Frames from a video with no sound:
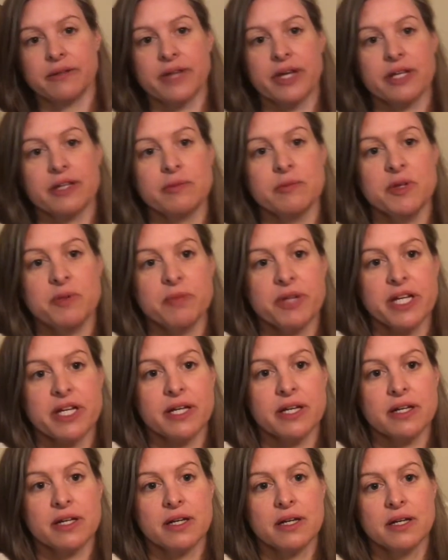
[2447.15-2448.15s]
Like, let me put
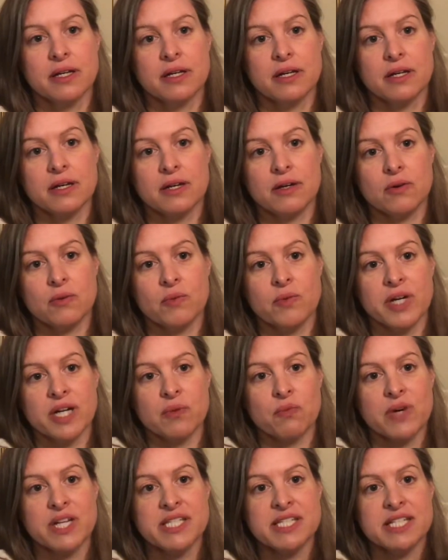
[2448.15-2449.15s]
it,
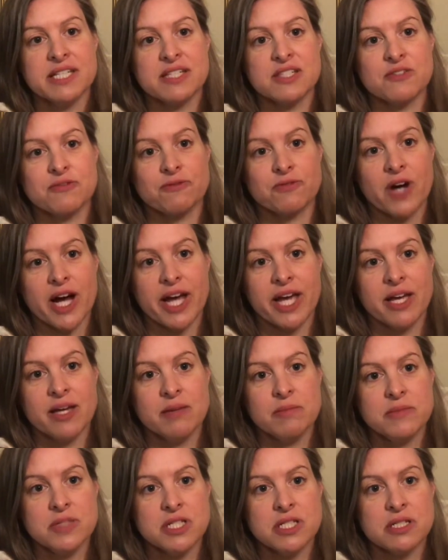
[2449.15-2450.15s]
once it's
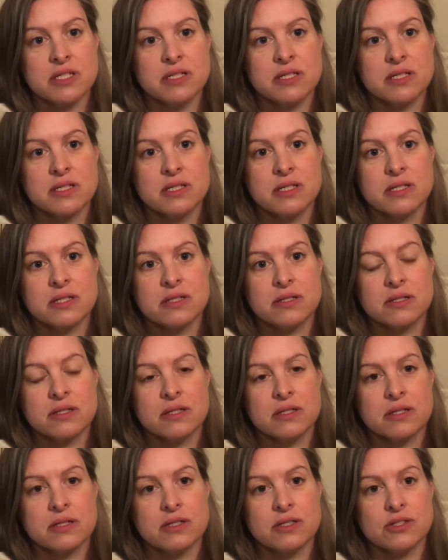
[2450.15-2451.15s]
framed,
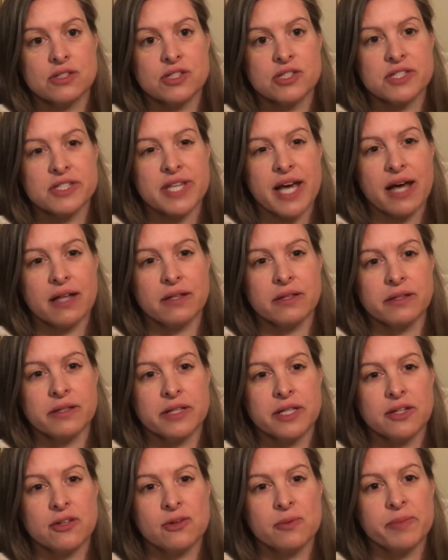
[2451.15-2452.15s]
just that
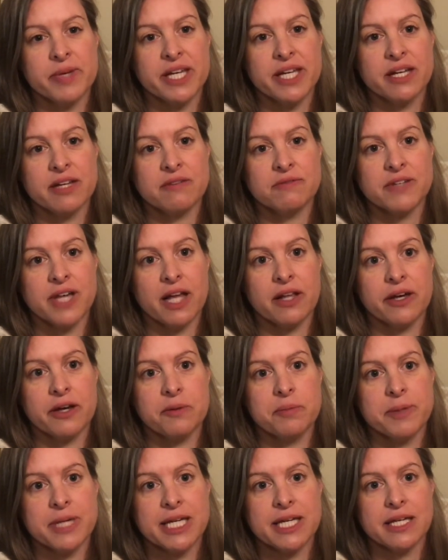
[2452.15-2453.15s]
little bit of yellow
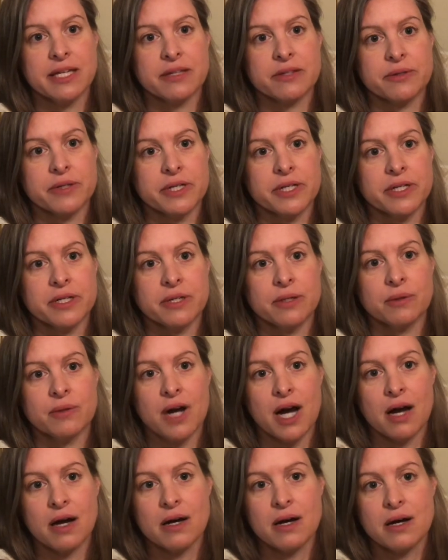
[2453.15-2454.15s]
peeking through.
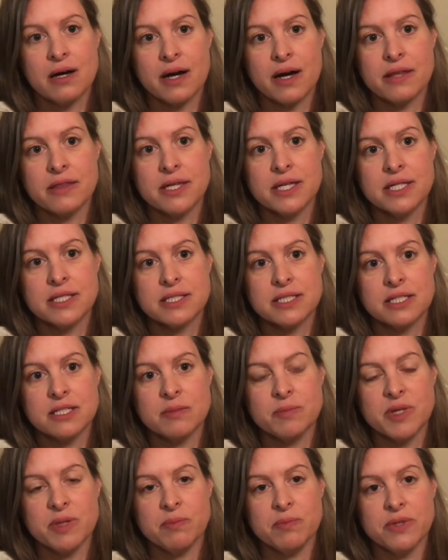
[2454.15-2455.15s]
Oh, I think it's gonna
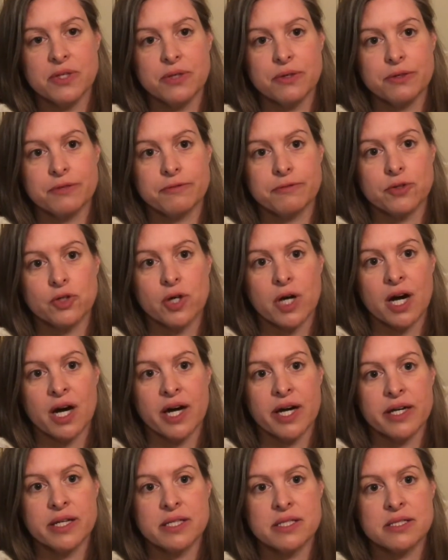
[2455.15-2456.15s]
be beautiful,
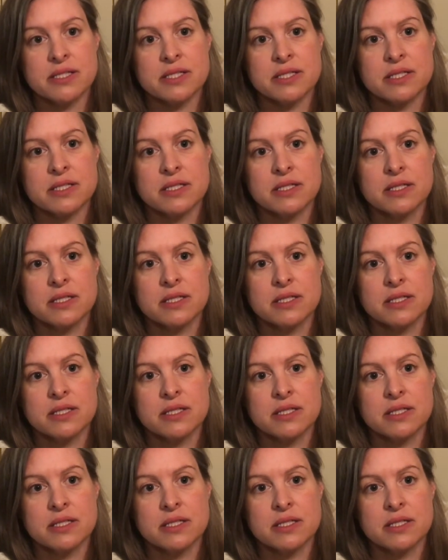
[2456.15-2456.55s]
guys.